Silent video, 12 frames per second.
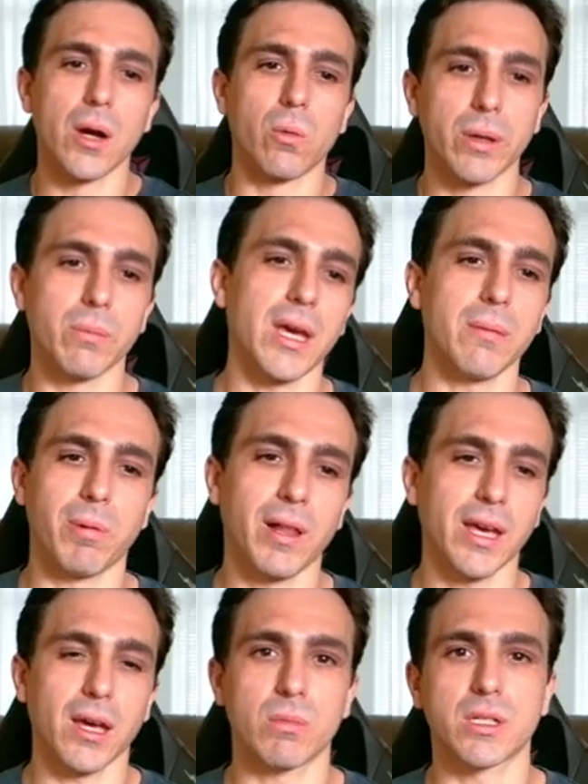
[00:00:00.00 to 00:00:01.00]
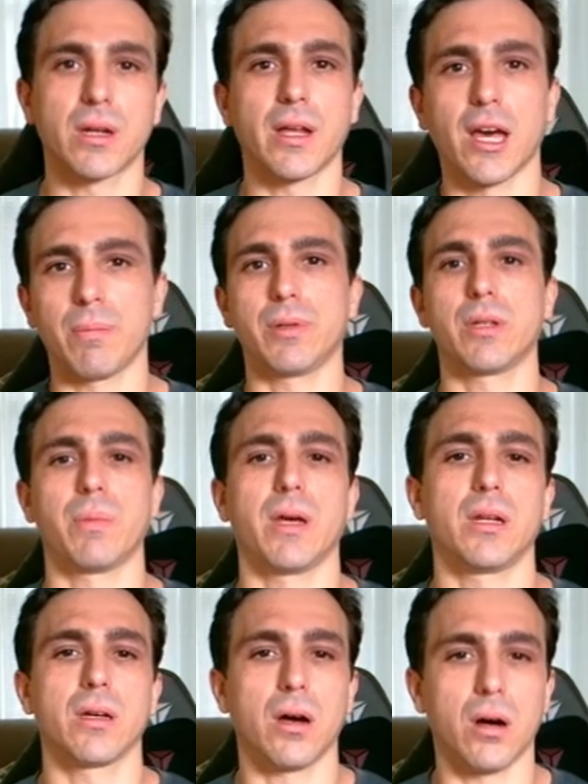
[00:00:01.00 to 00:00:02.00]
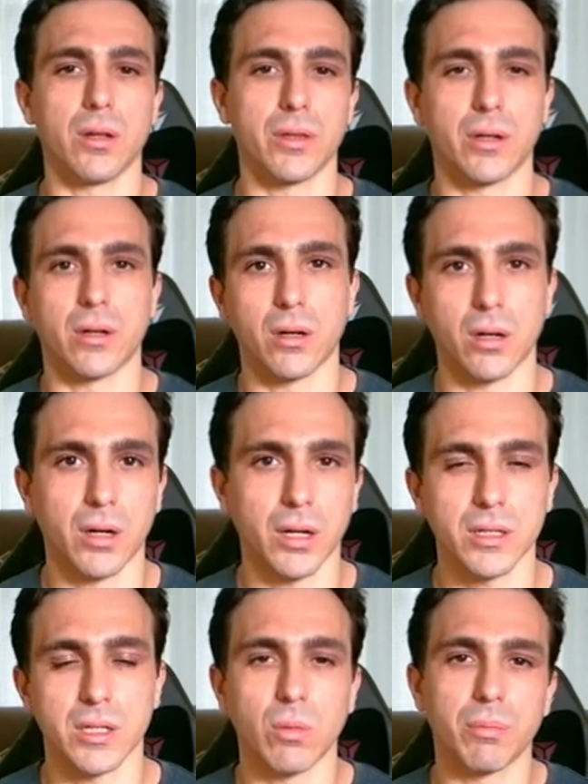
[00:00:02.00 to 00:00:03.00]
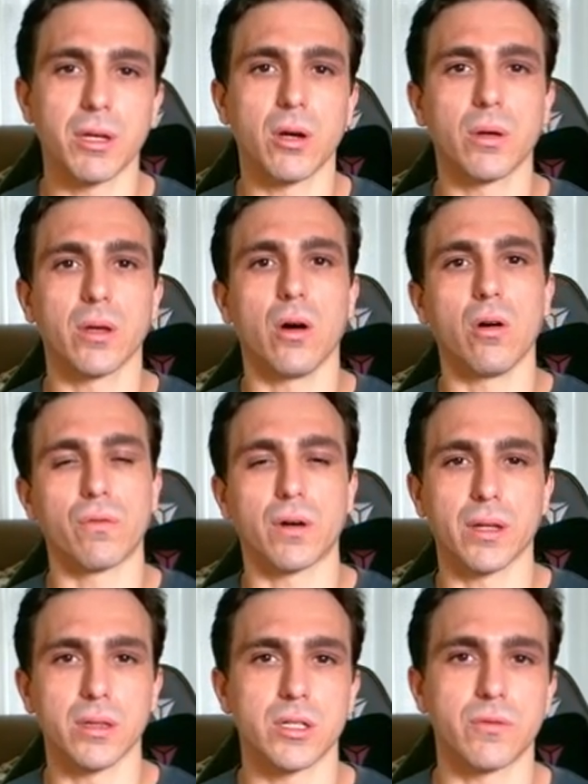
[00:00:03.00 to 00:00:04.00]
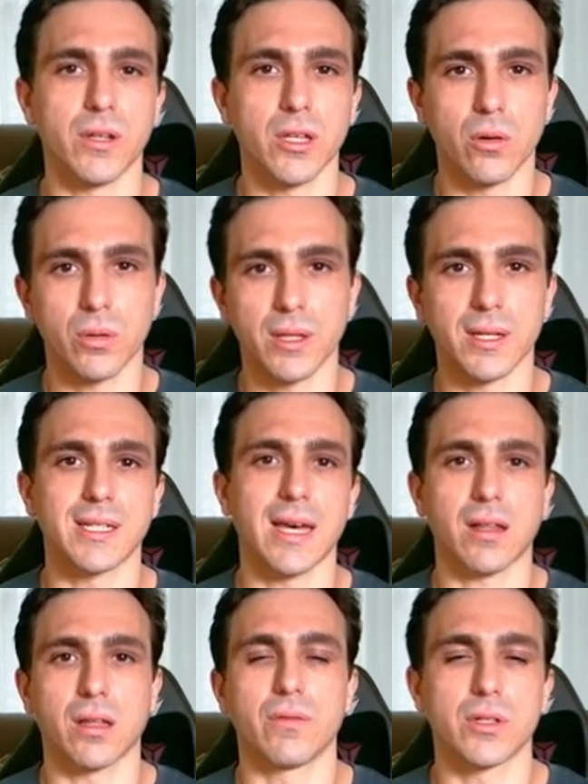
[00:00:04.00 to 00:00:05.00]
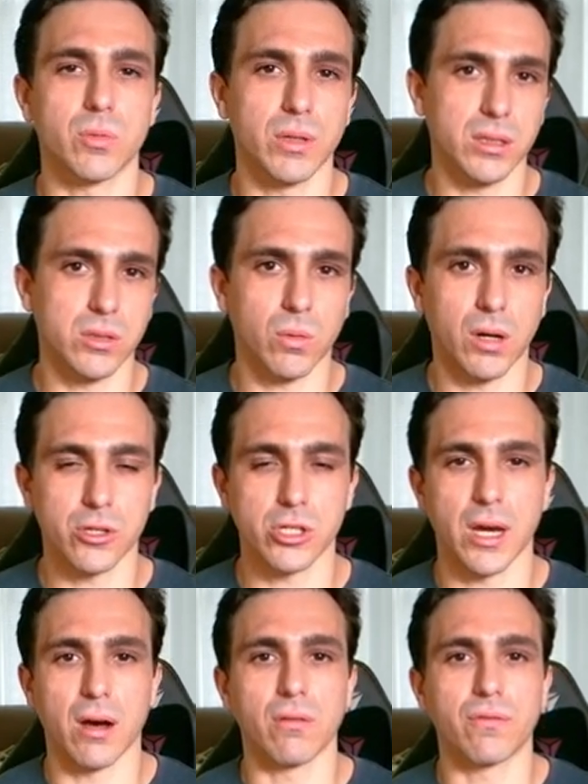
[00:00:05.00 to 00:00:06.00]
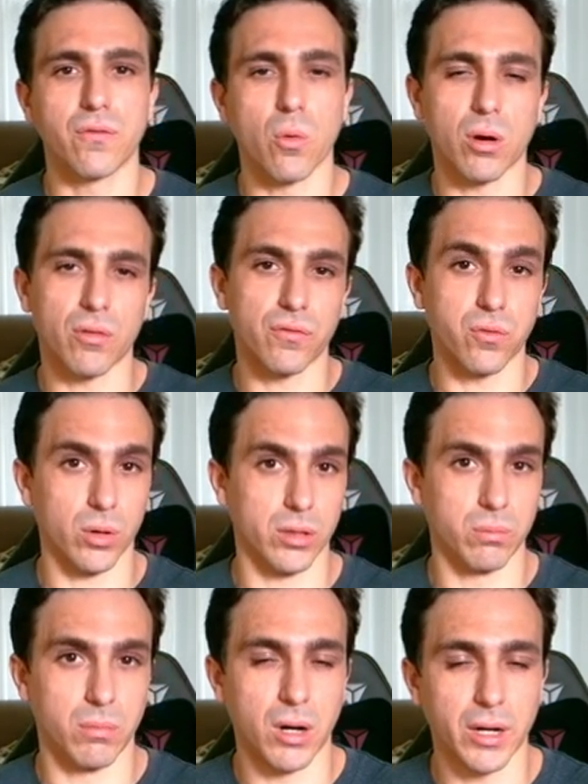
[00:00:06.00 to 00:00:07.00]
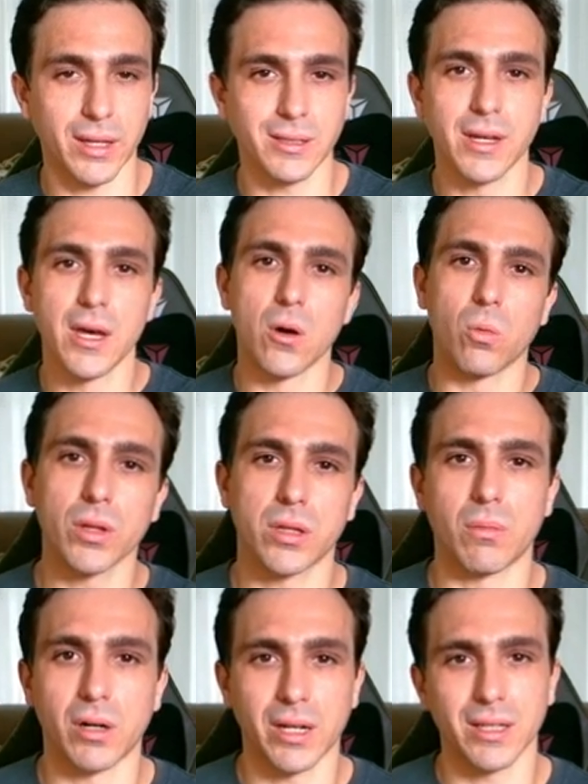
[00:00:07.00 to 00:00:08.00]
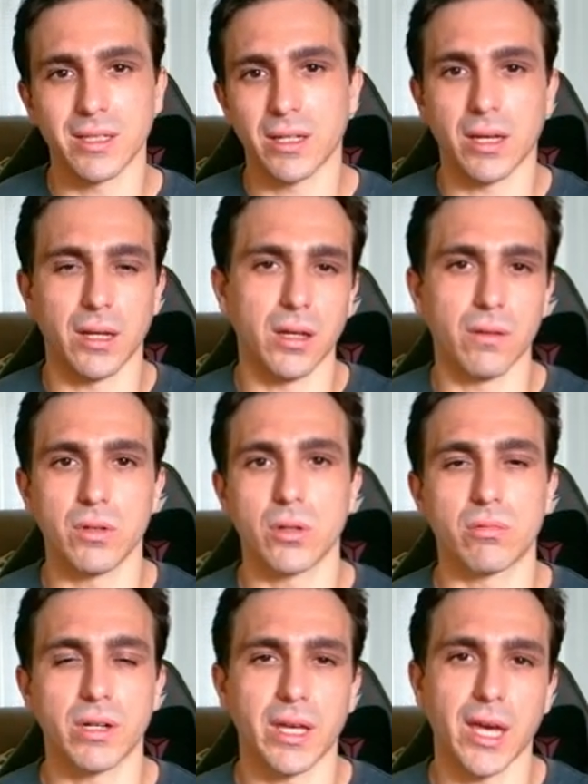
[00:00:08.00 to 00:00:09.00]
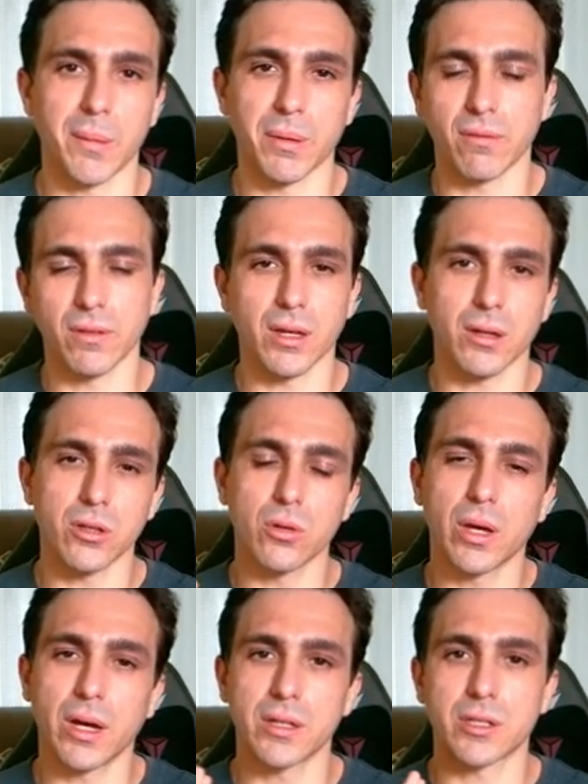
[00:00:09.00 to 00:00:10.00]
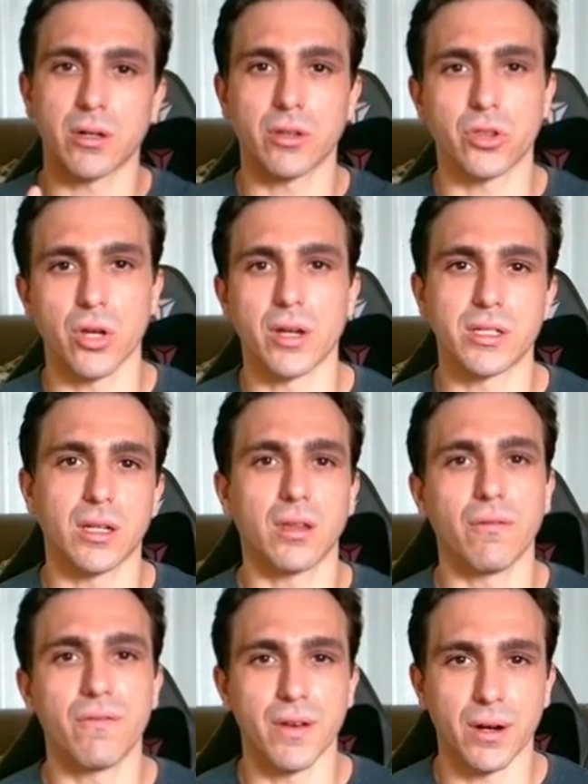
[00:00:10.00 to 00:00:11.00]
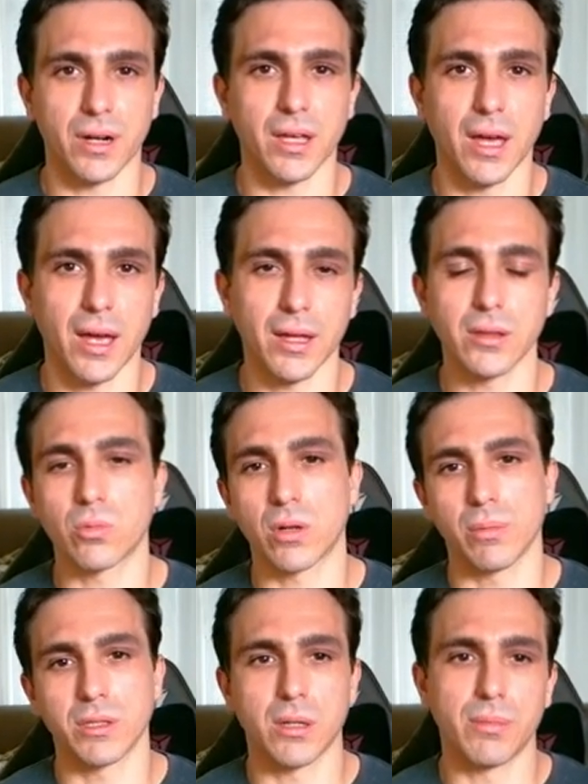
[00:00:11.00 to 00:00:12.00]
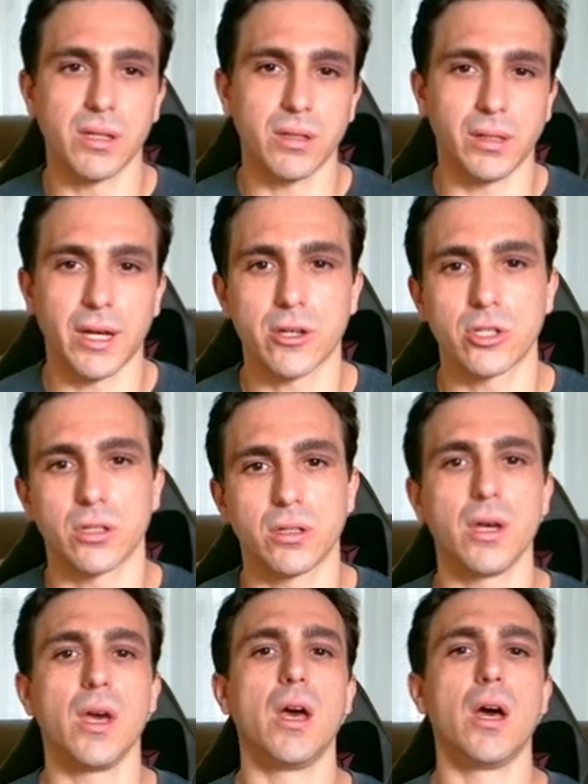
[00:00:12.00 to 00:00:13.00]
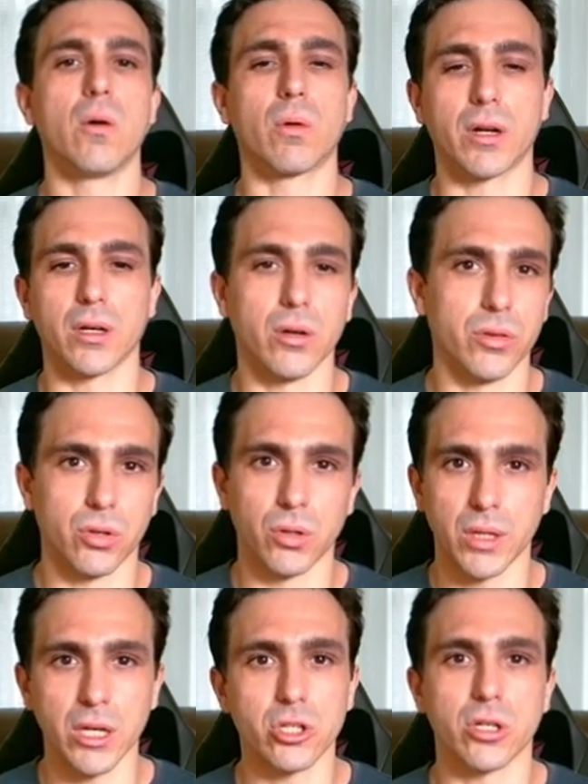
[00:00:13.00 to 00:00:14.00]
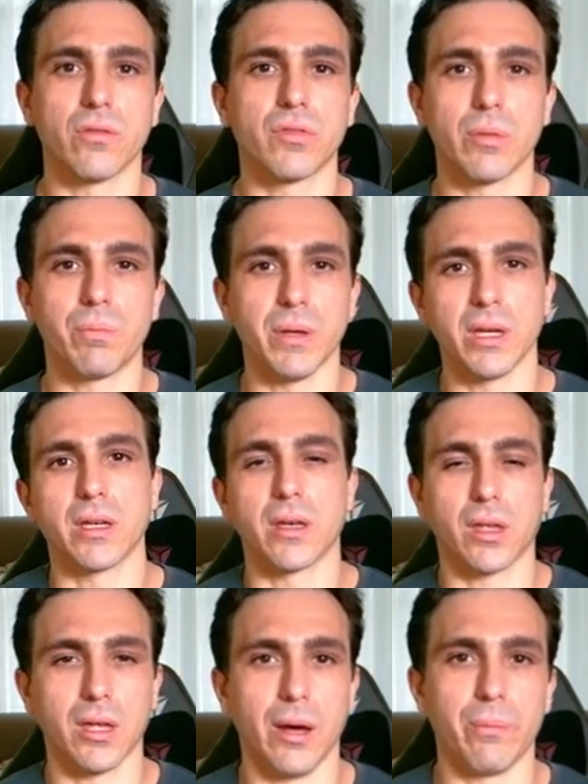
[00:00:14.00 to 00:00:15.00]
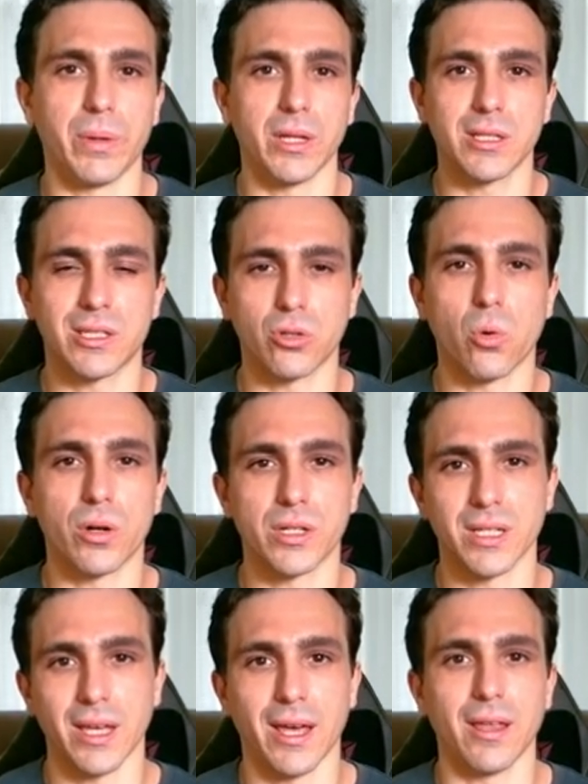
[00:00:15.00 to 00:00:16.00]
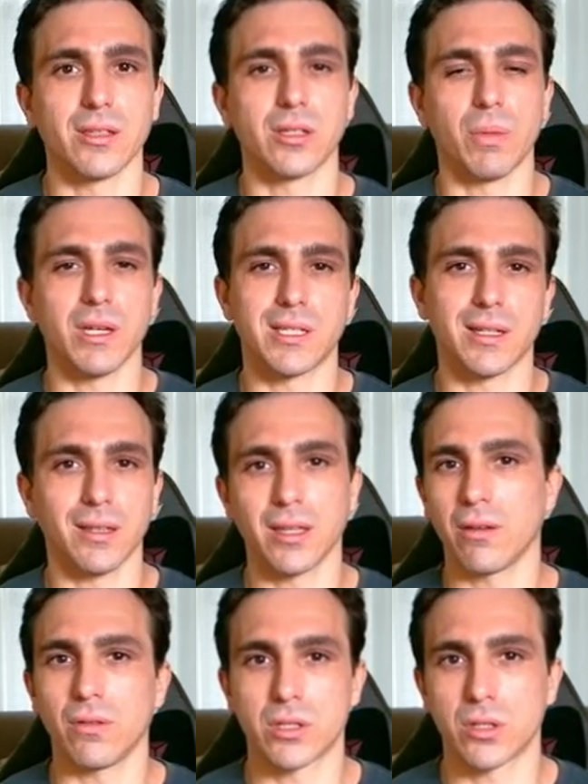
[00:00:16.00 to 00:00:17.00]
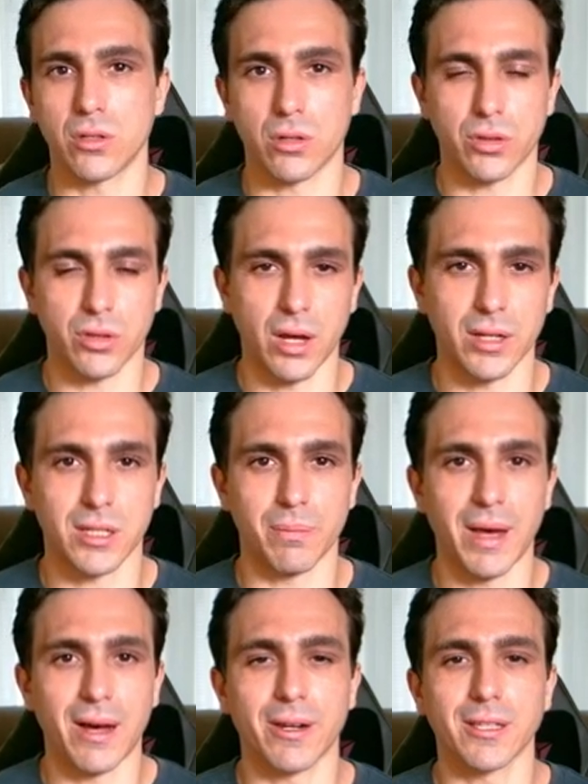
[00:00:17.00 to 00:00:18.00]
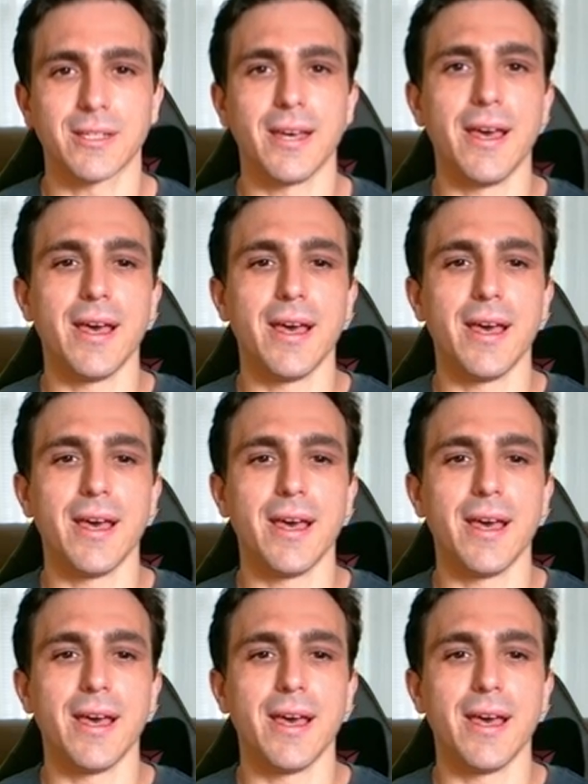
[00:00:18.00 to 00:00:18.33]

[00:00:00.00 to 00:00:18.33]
We may play Amazon Apple depending on their earnings. And we'll be going over in this video the exact levels we need to watch out for for the market, what the market did, kind of giving you a recap, giving you guys our thoughts at the very end. We're going to be talking about the election we're going to go through each of the big companies towards the end to basically give us your thoughts about it.